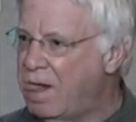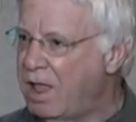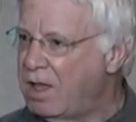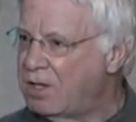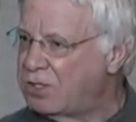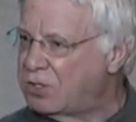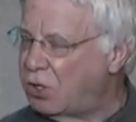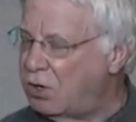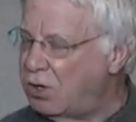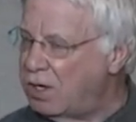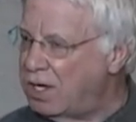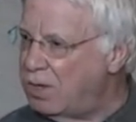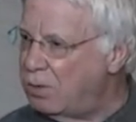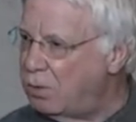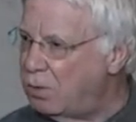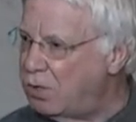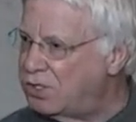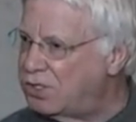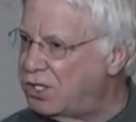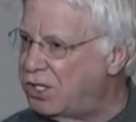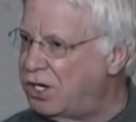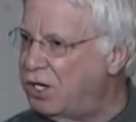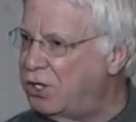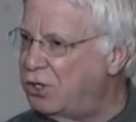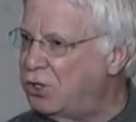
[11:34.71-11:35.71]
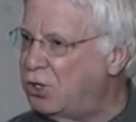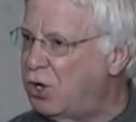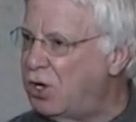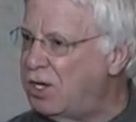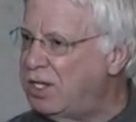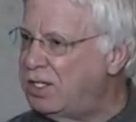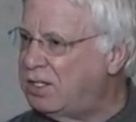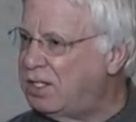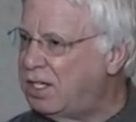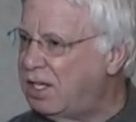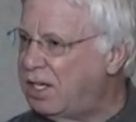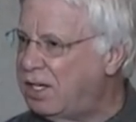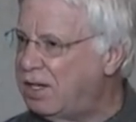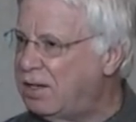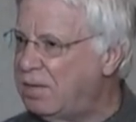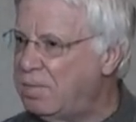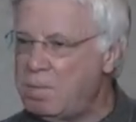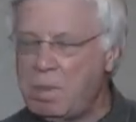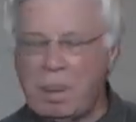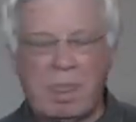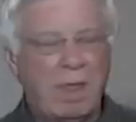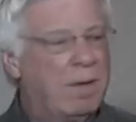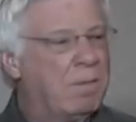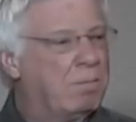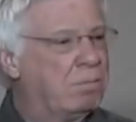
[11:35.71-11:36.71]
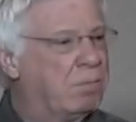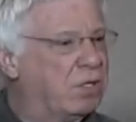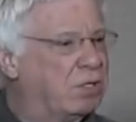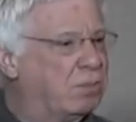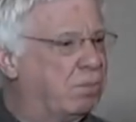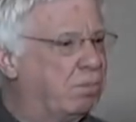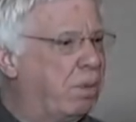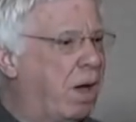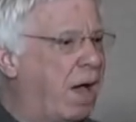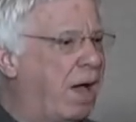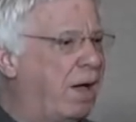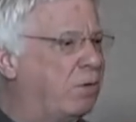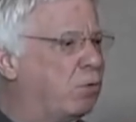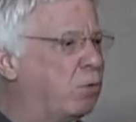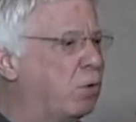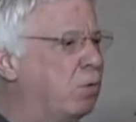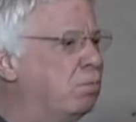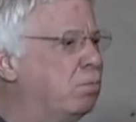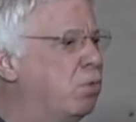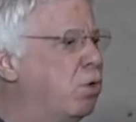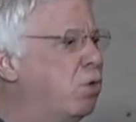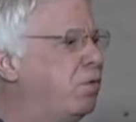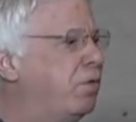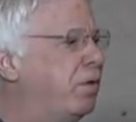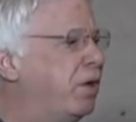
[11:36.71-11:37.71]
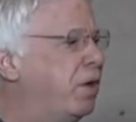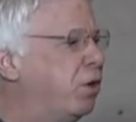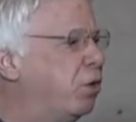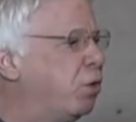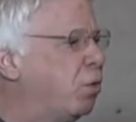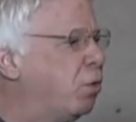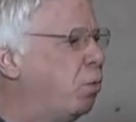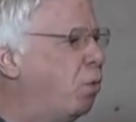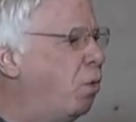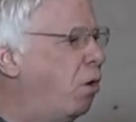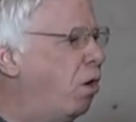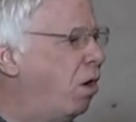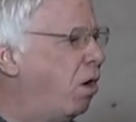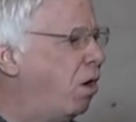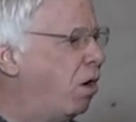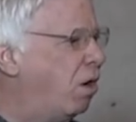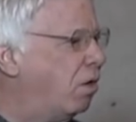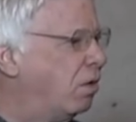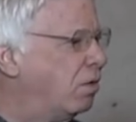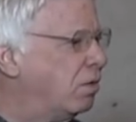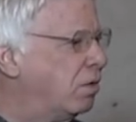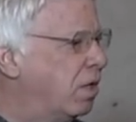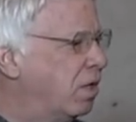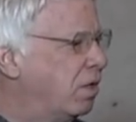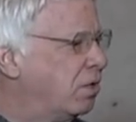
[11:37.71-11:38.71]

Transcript: So it was an anointing, but by removing her wall,